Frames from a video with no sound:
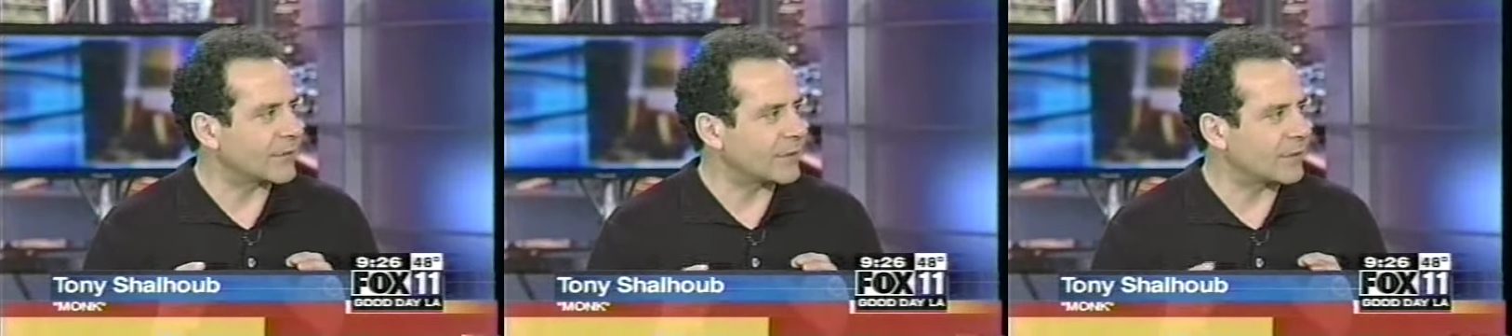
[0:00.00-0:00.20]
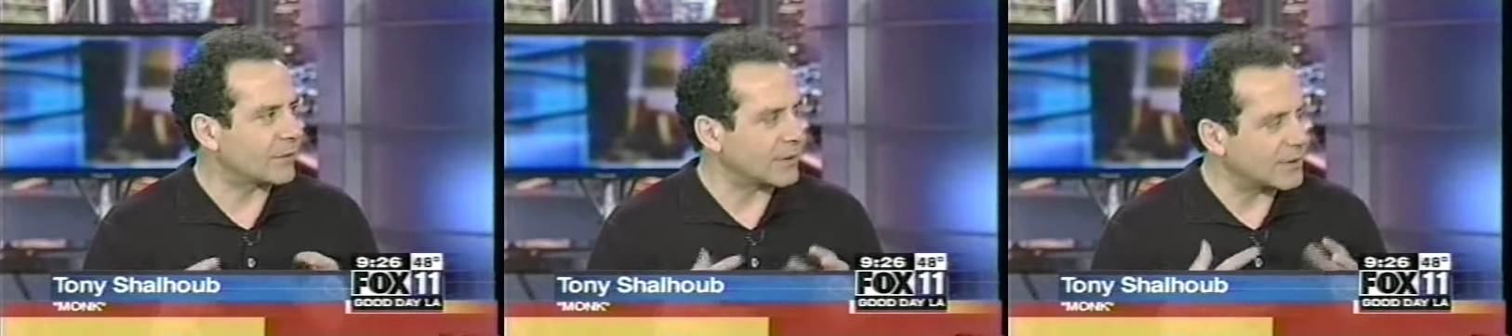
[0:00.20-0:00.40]

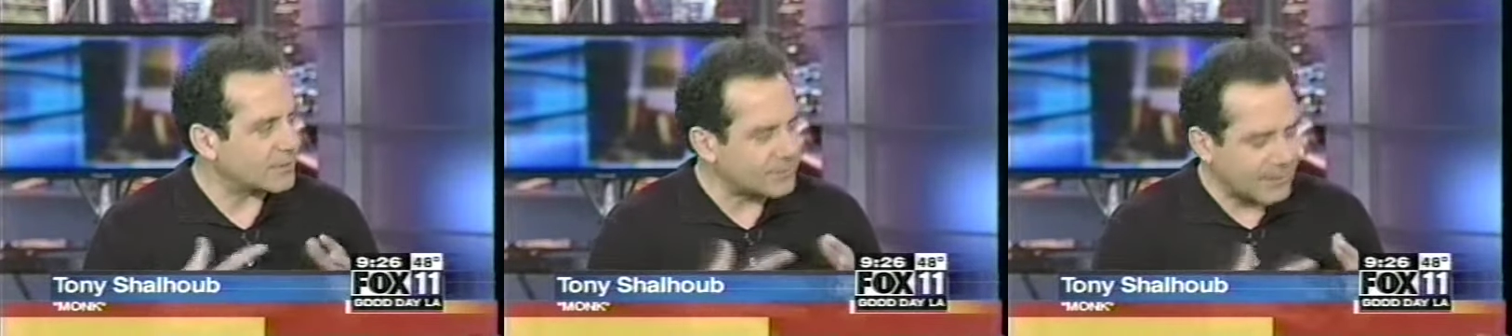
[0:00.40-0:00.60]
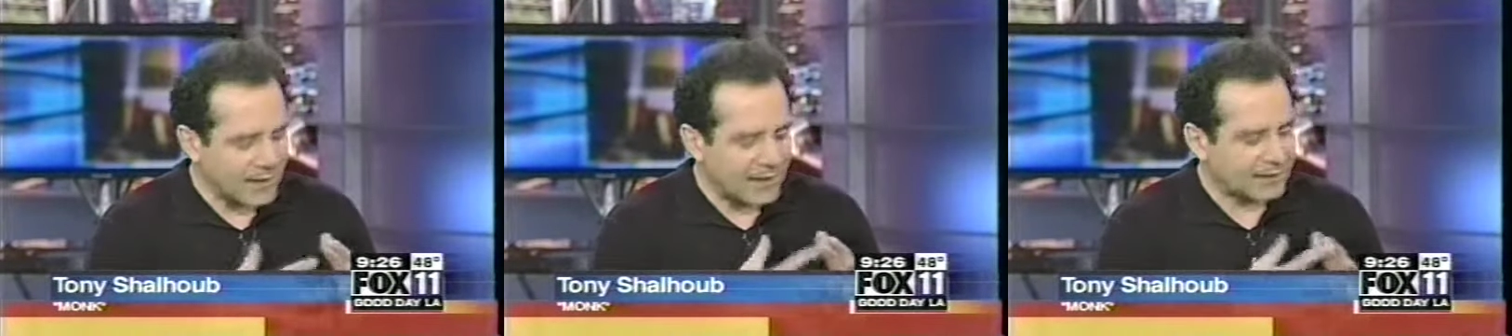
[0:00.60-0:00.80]
you know, an
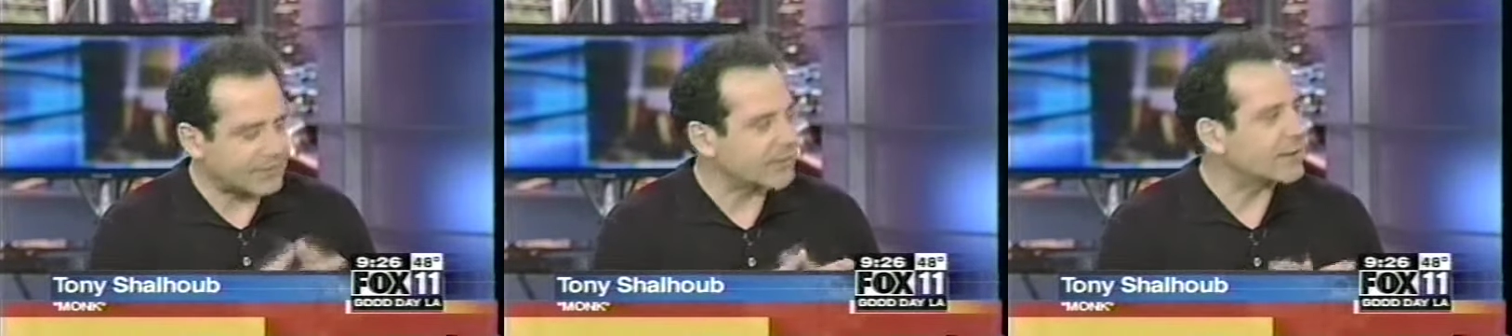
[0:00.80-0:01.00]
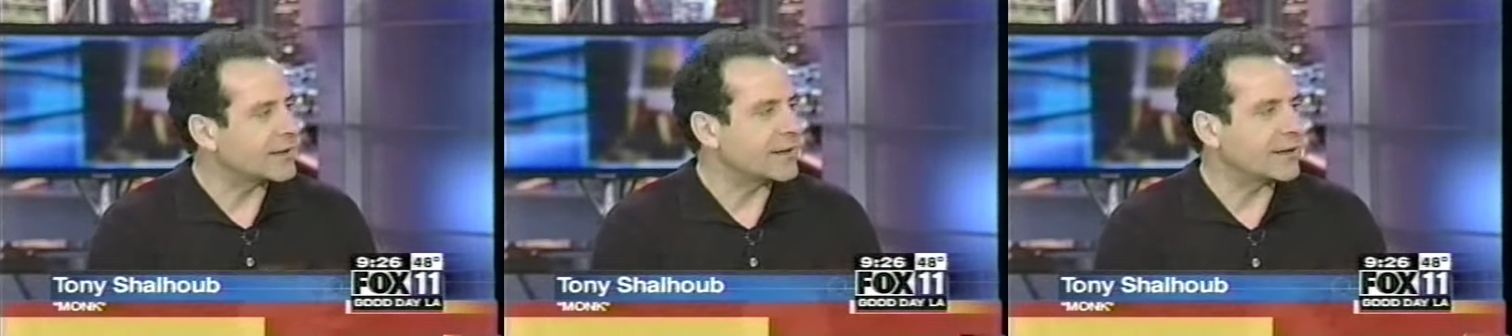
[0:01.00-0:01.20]
impact,
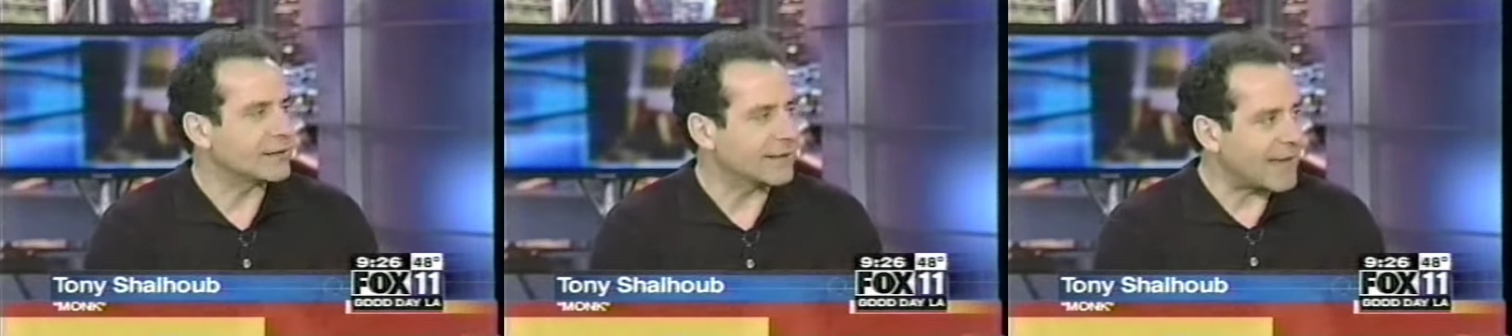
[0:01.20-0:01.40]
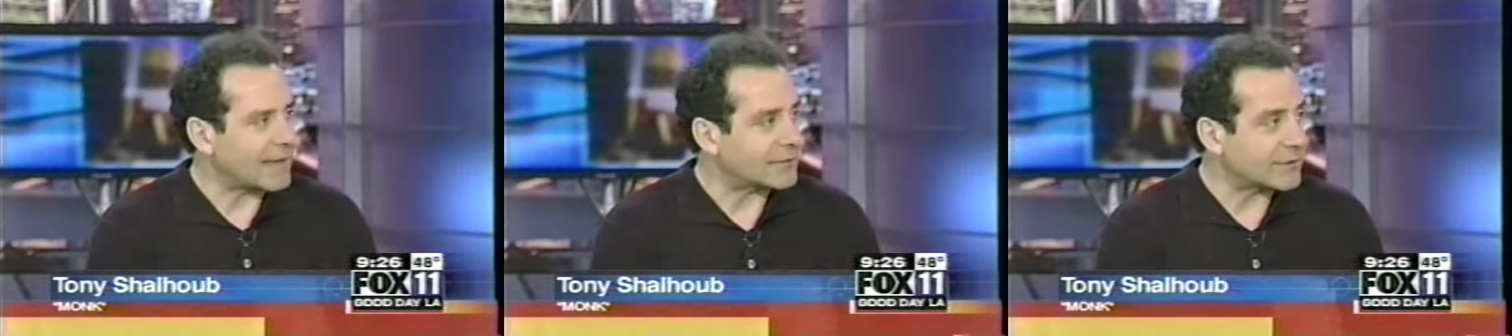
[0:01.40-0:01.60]
mm-hmm.
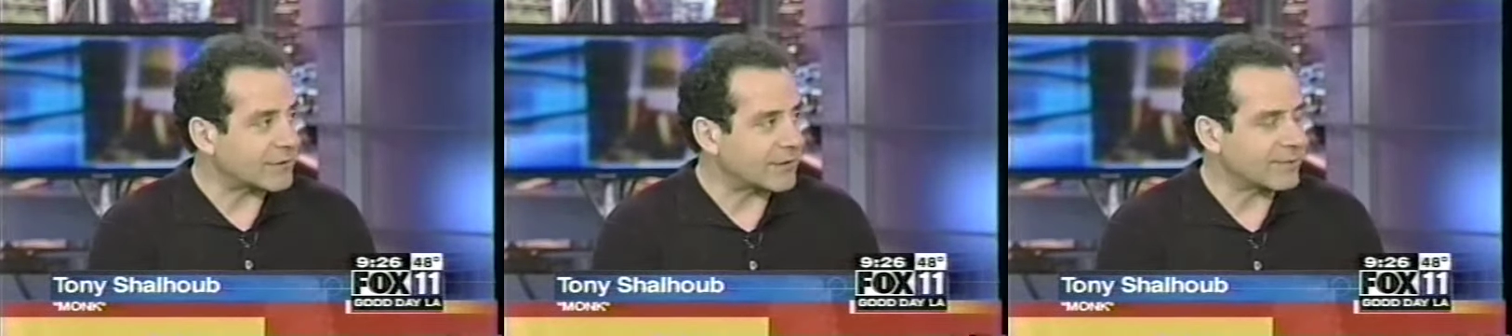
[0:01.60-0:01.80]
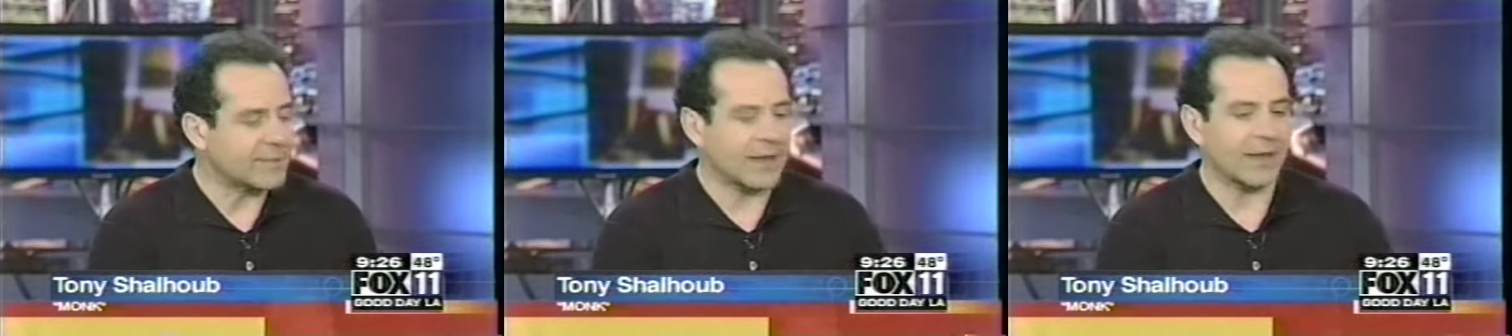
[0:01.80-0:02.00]

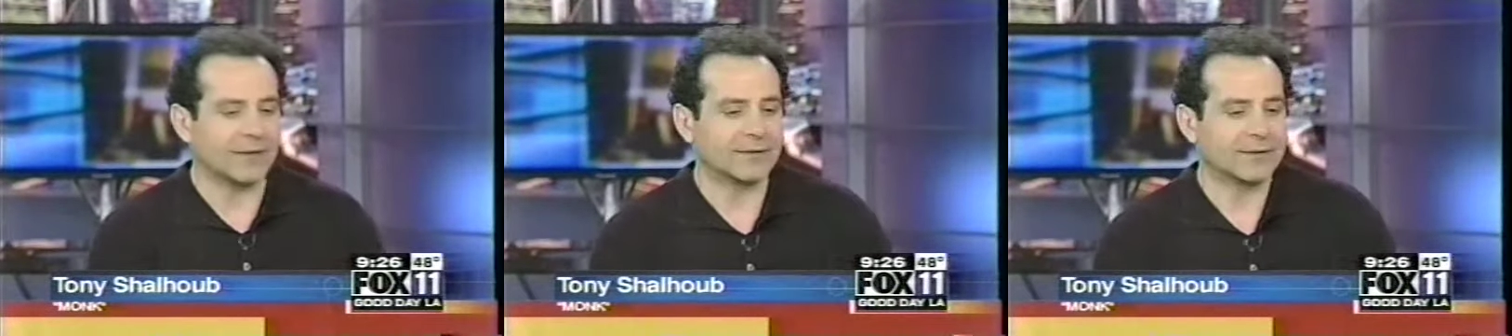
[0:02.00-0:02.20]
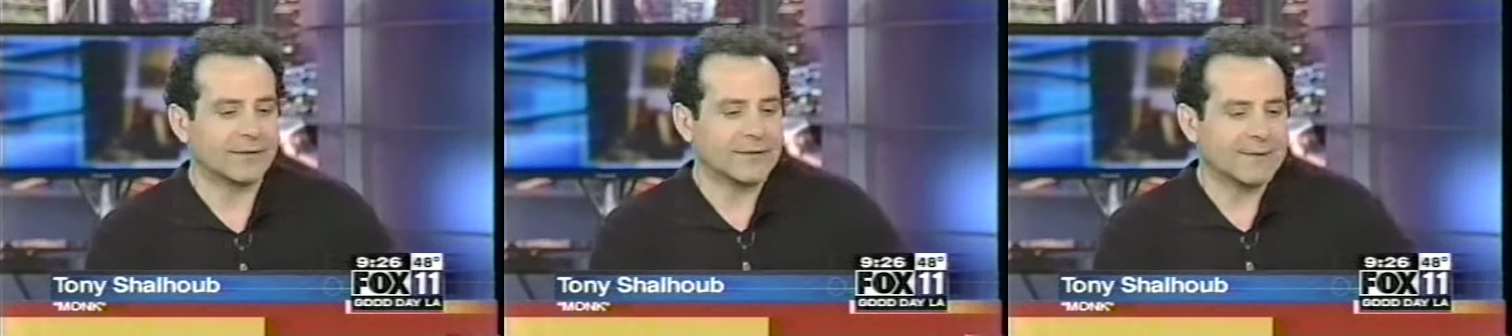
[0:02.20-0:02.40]
lasting
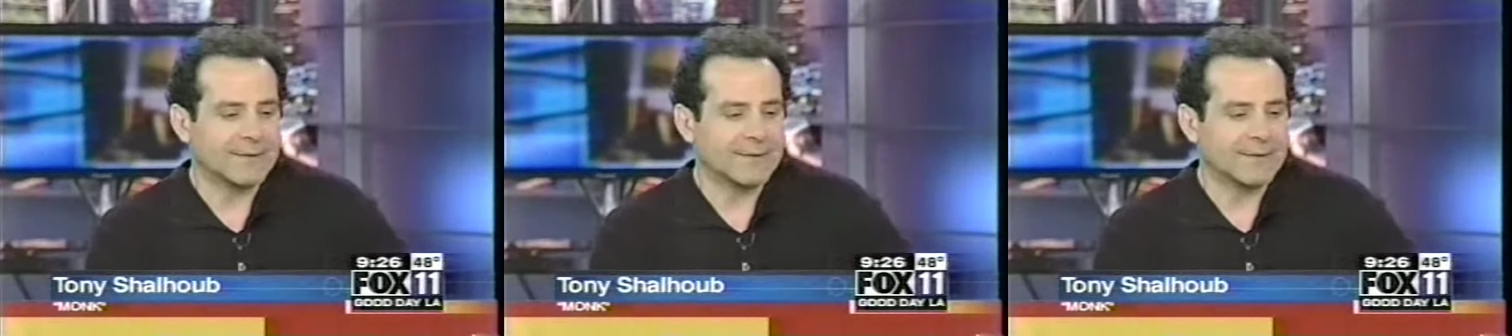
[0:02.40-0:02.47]
impact.